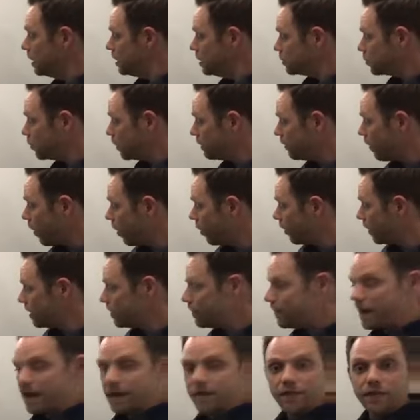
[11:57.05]
So we've already
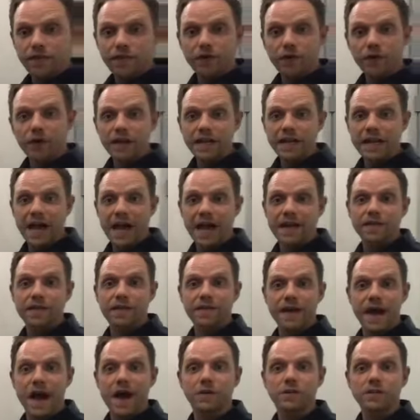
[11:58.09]
made
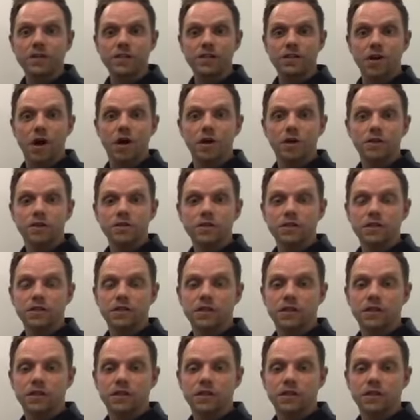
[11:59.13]
$39,000,